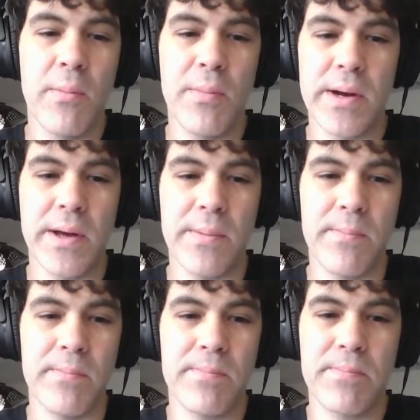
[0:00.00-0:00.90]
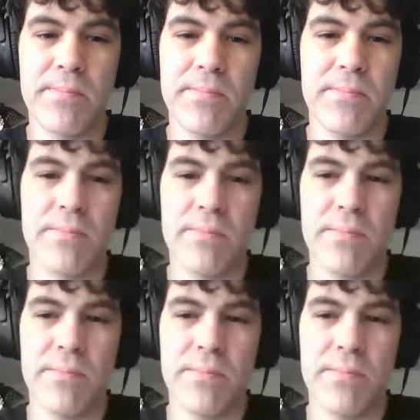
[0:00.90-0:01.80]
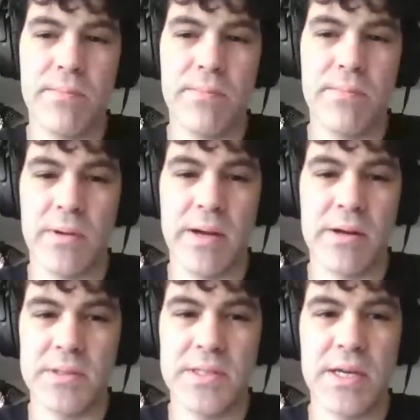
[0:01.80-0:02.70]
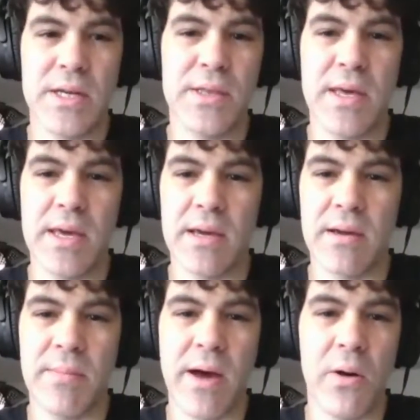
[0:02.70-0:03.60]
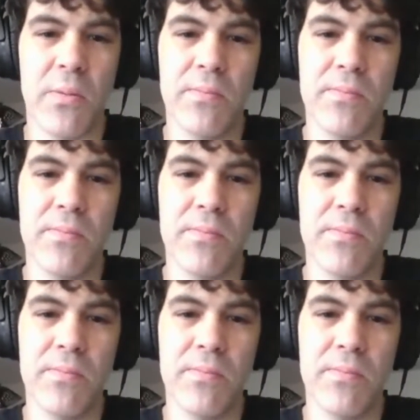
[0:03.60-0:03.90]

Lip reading: But I don't see anything about